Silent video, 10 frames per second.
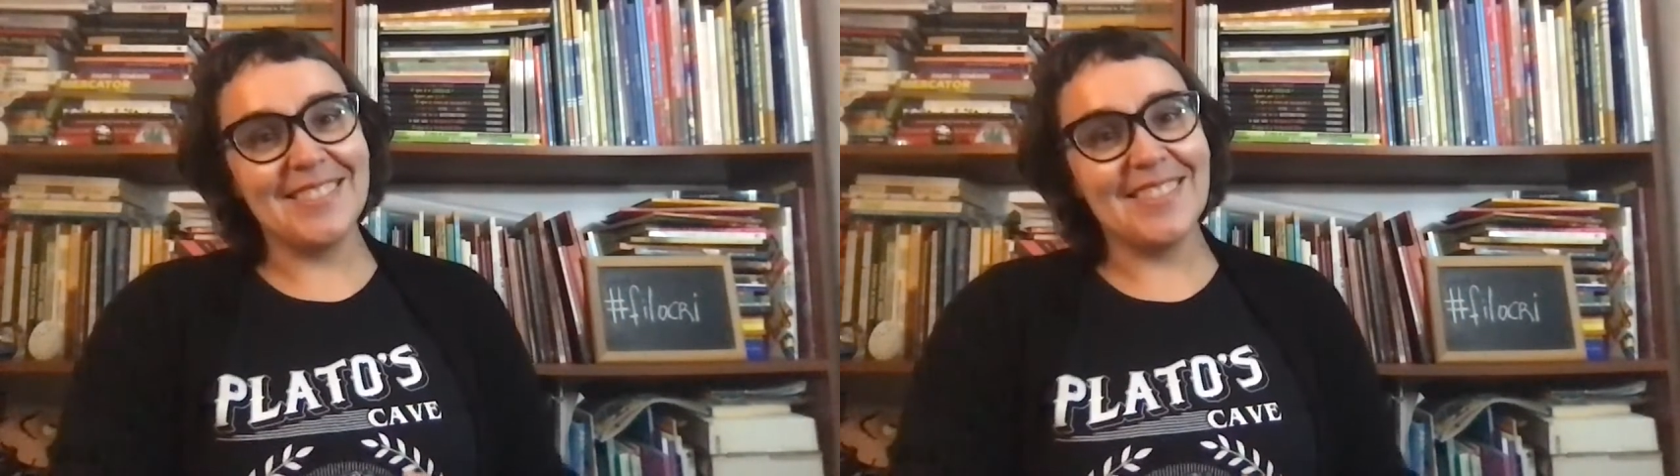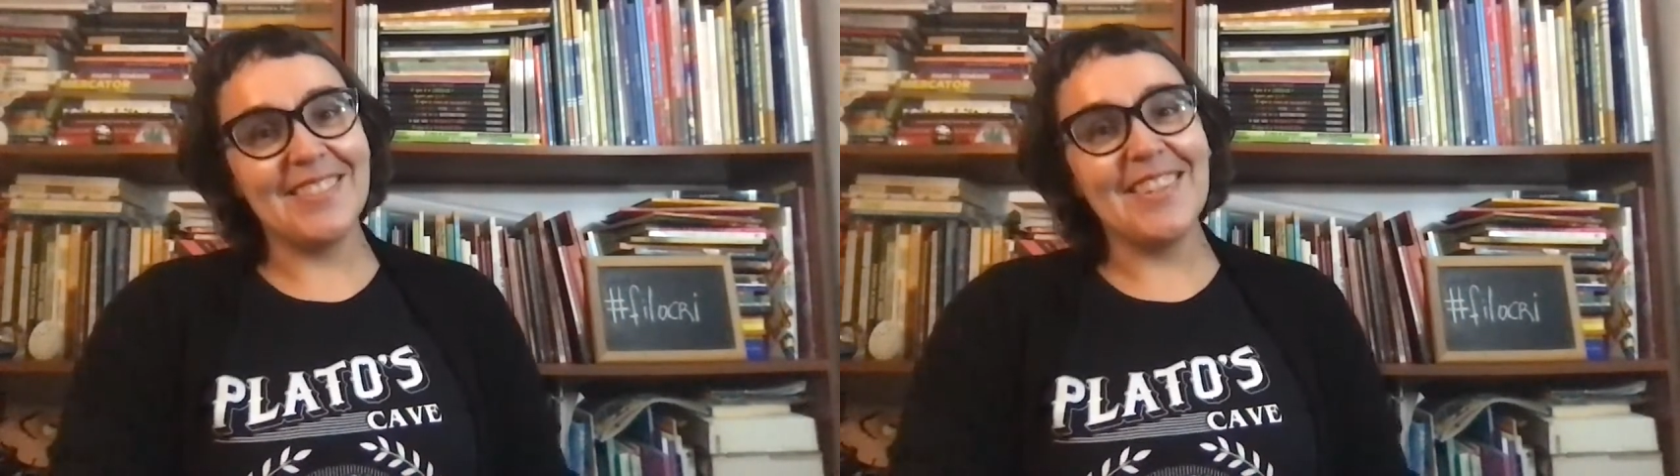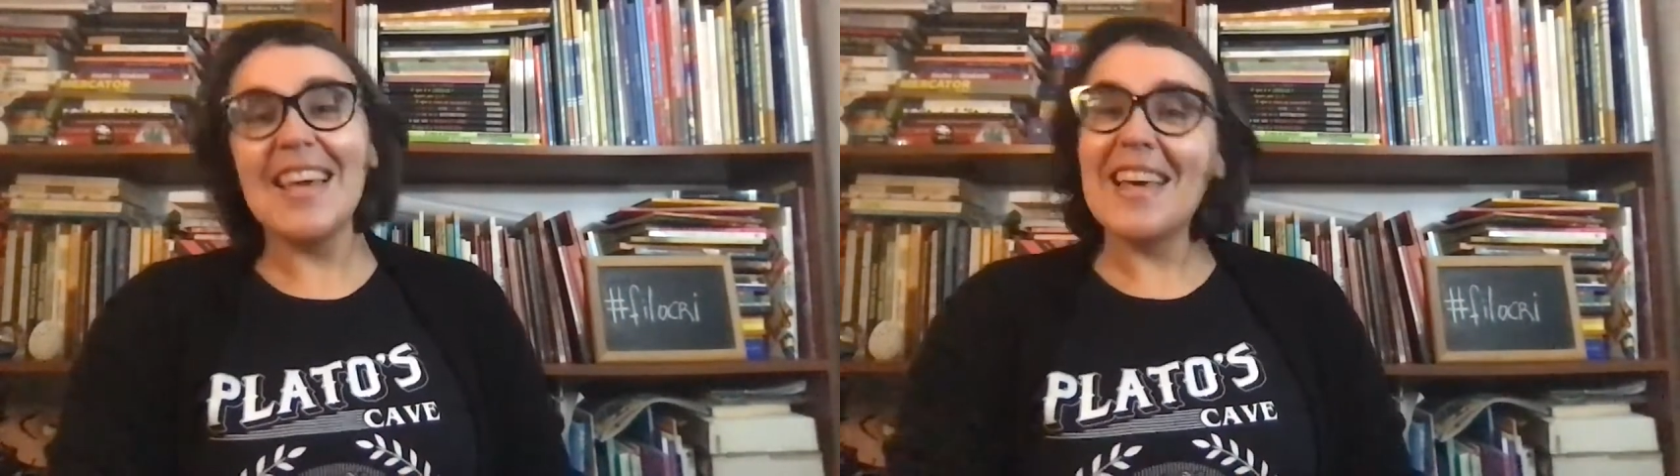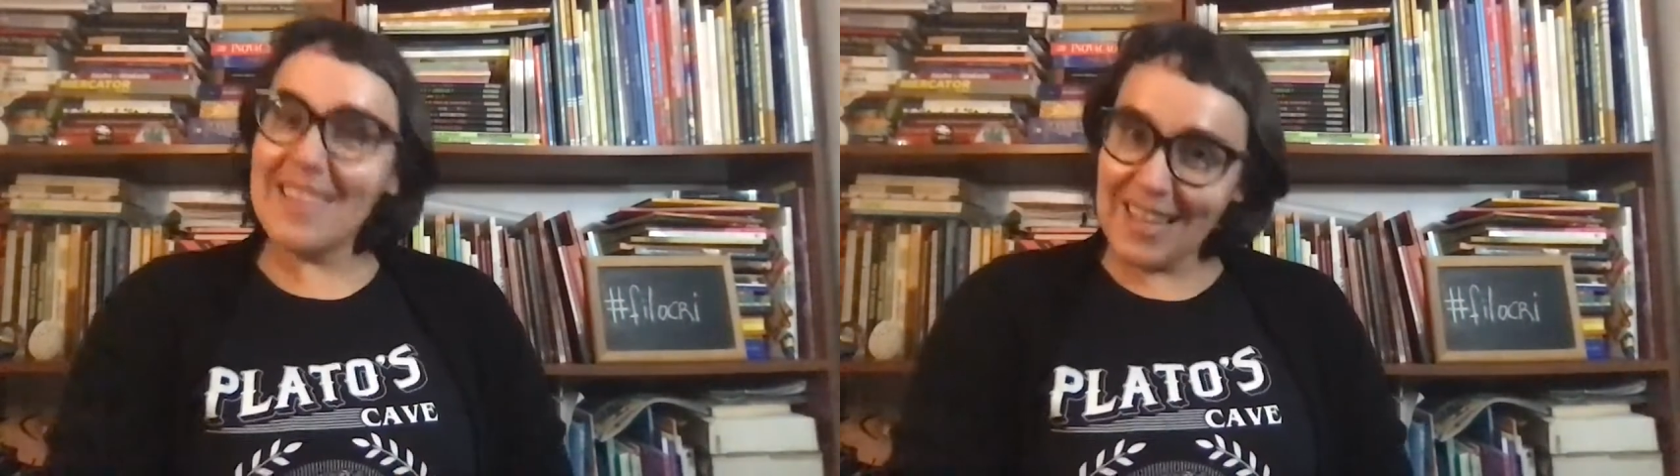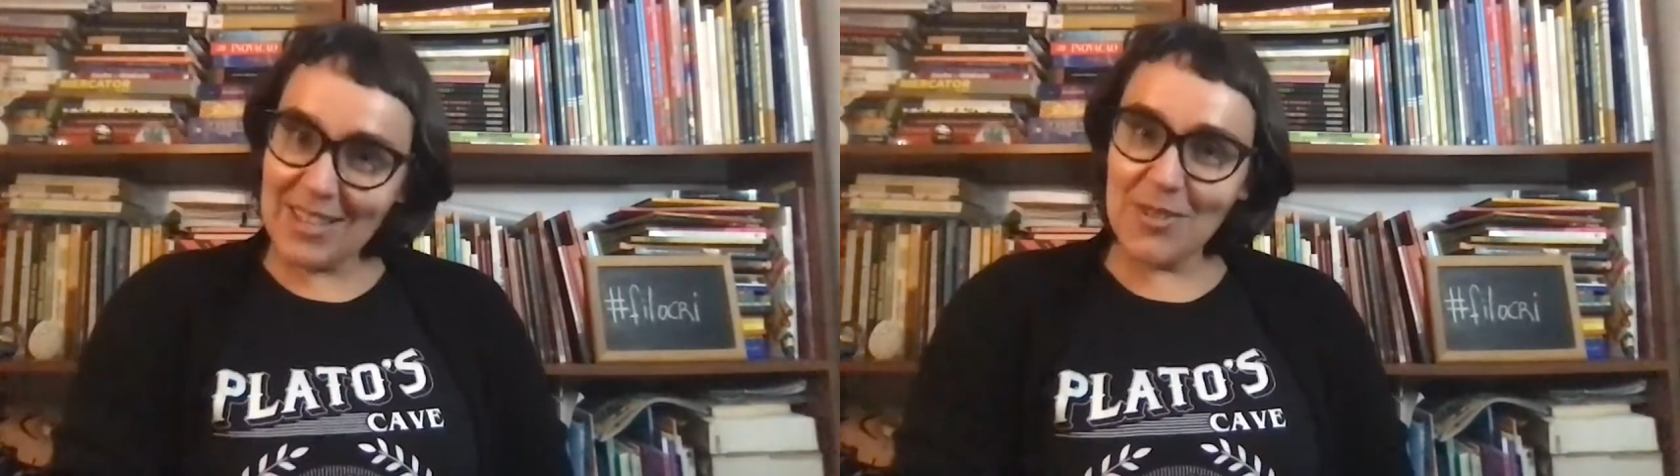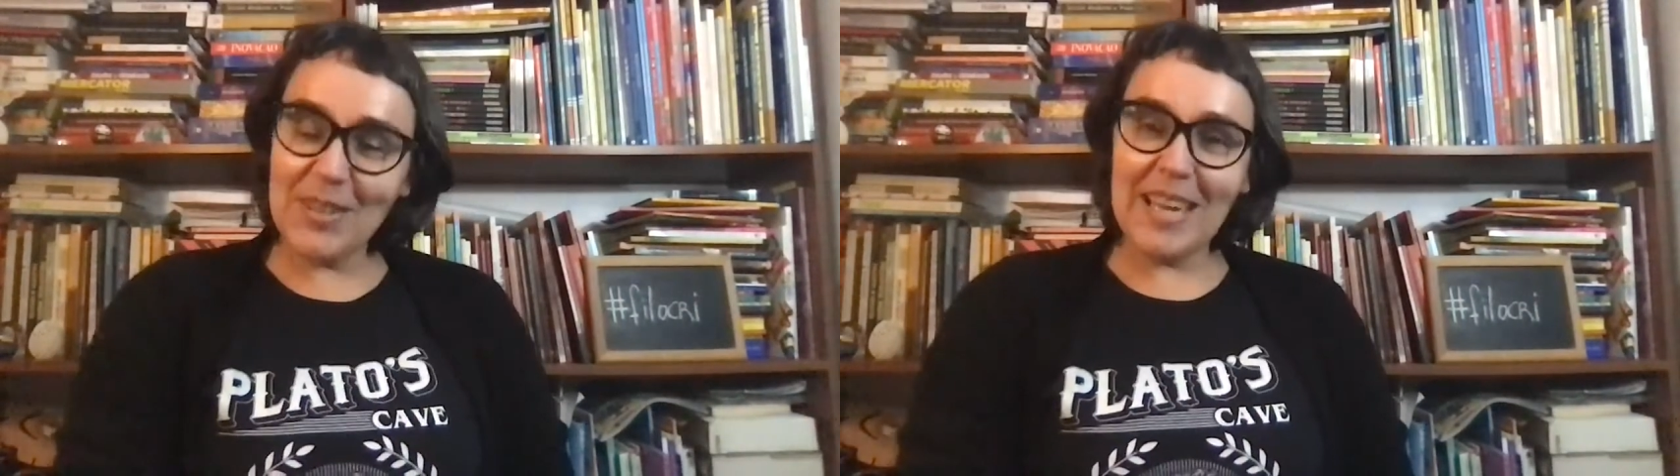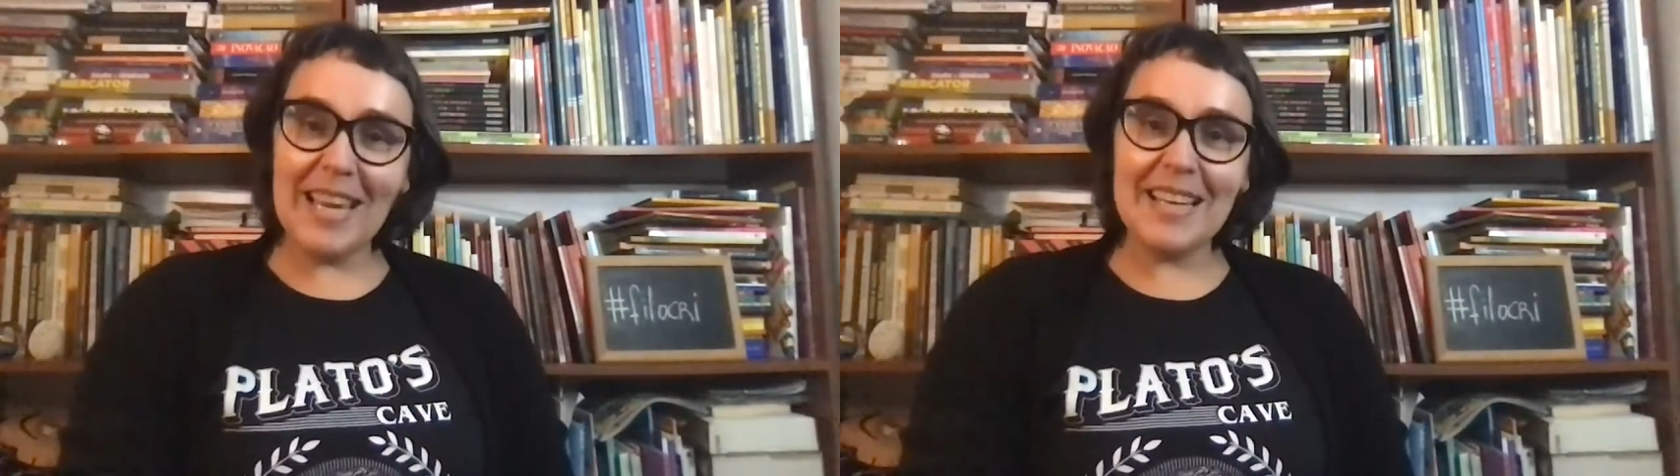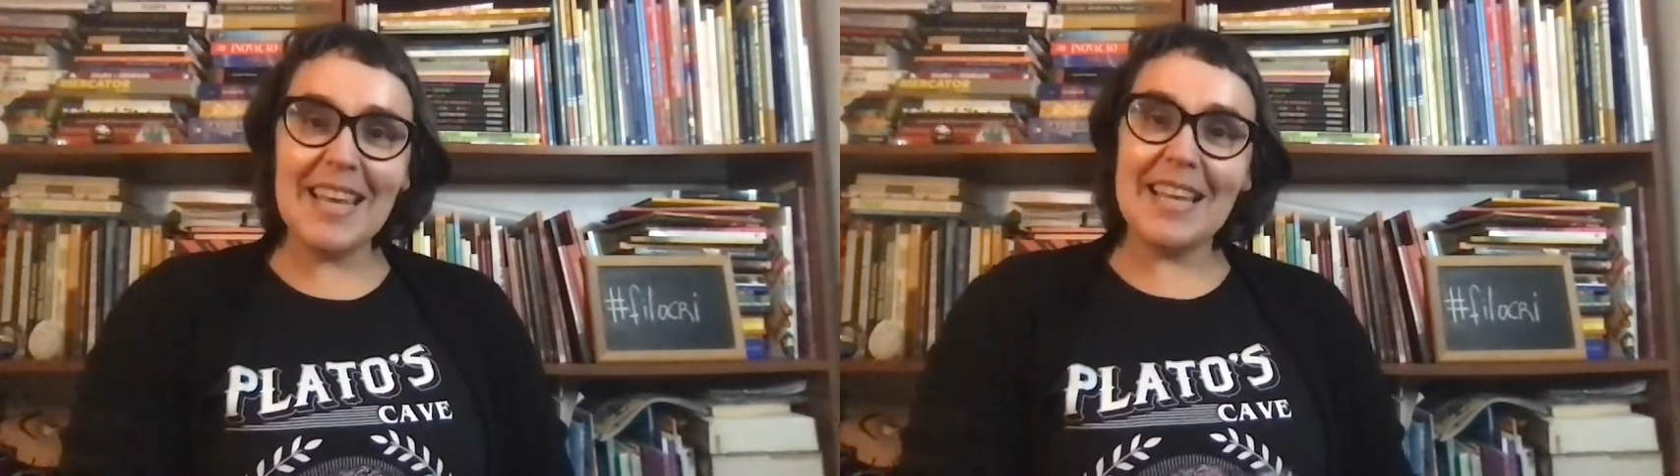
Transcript: So thank you again